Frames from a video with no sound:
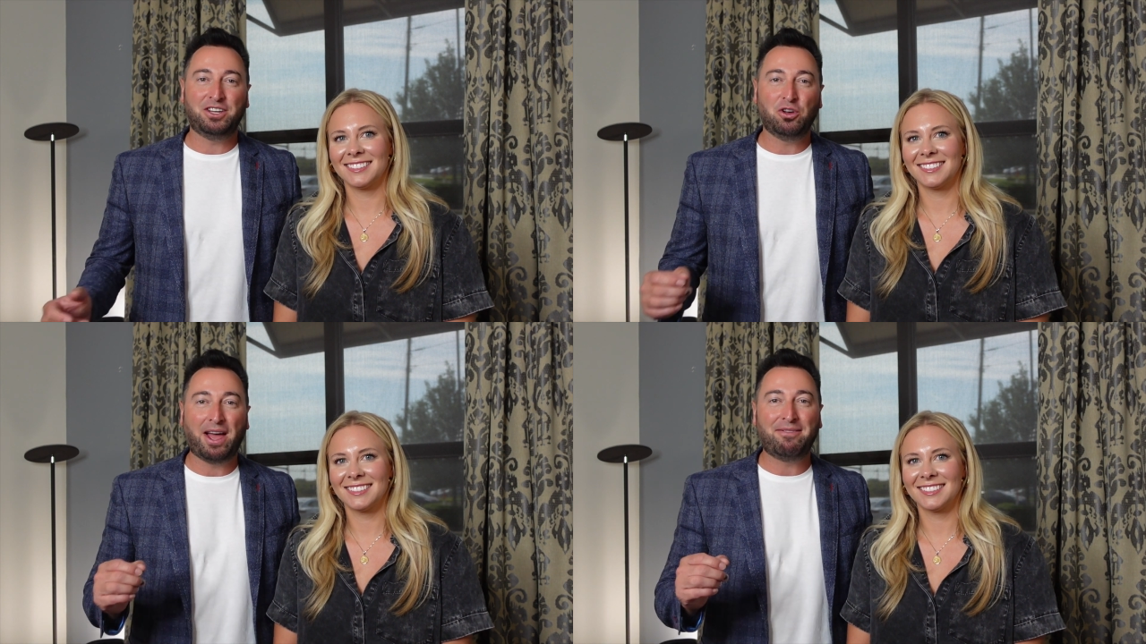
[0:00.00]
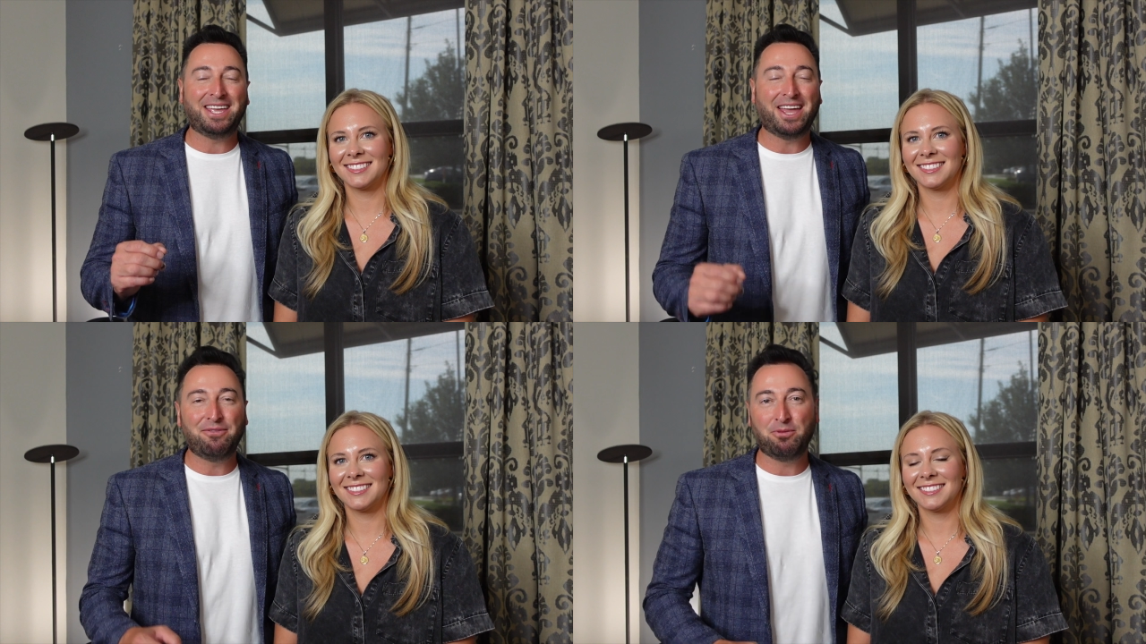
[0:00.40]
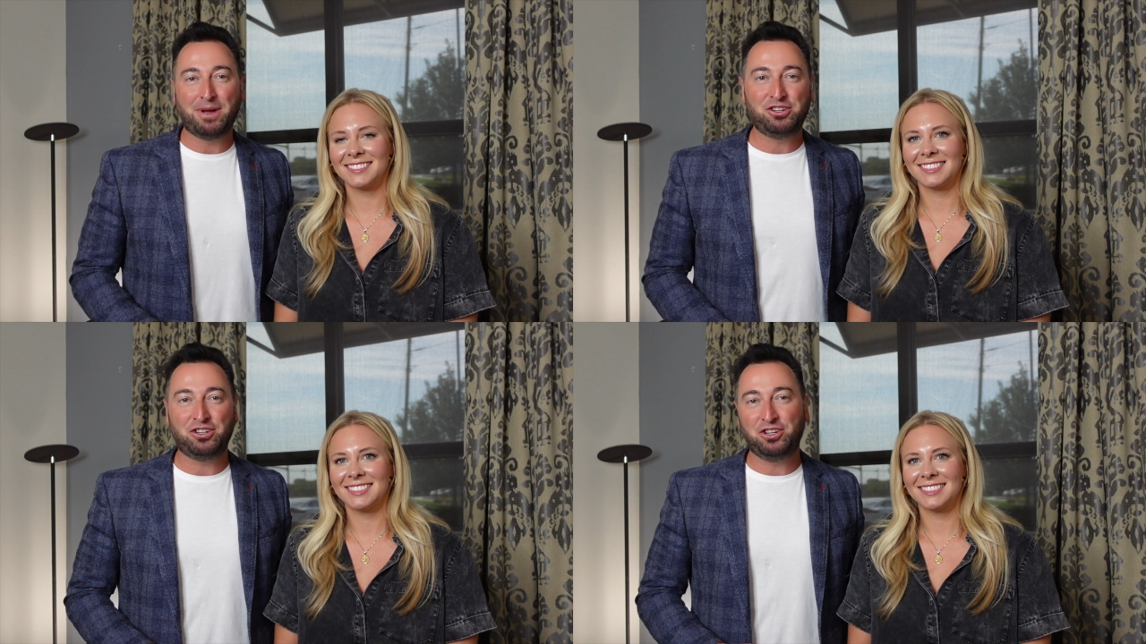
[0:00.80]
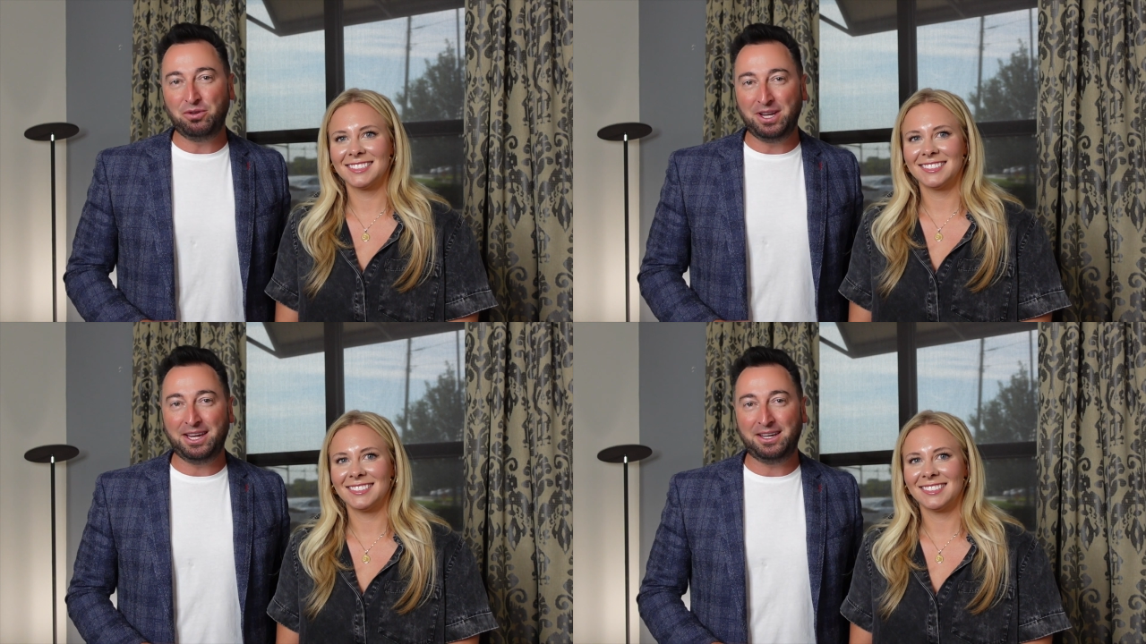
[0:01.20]
Speaker 1: you'll have the information you
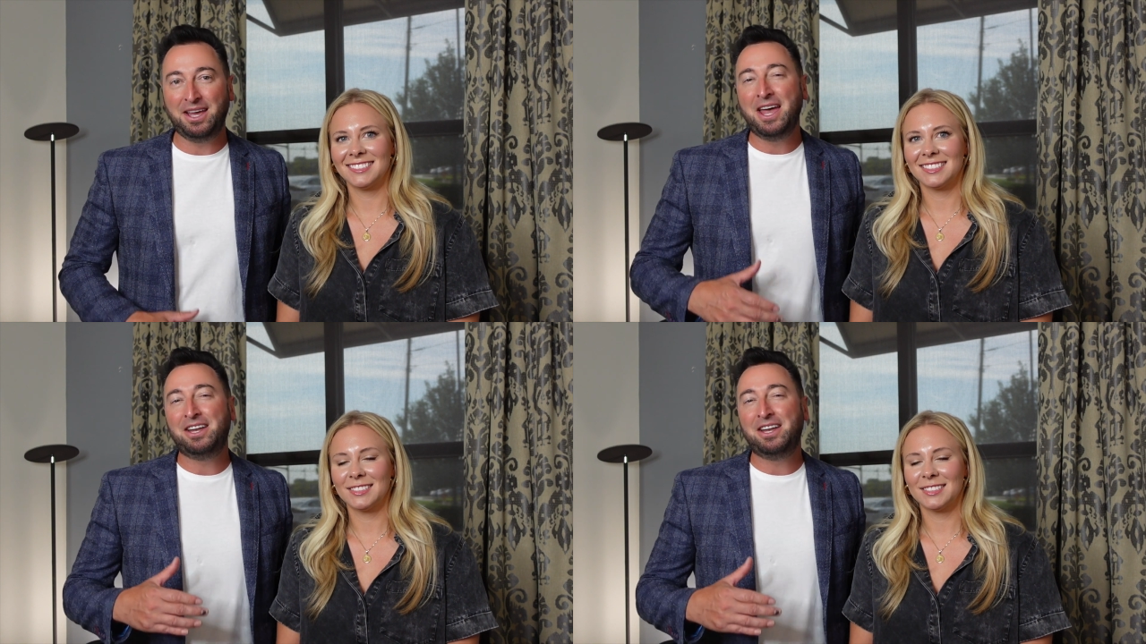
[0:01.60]
need